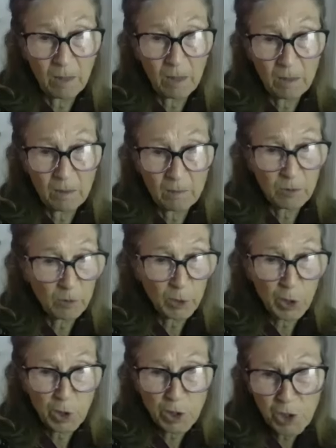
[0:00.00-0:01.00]
A
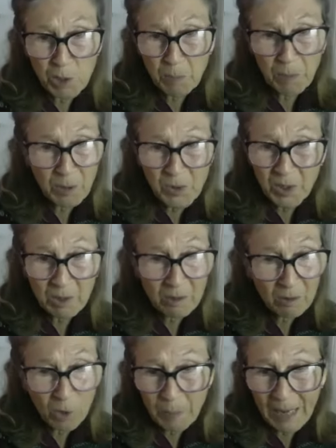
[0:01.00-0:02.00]
clergy person
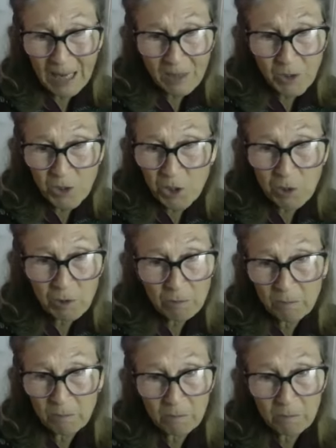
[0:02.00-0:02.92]
or pastor,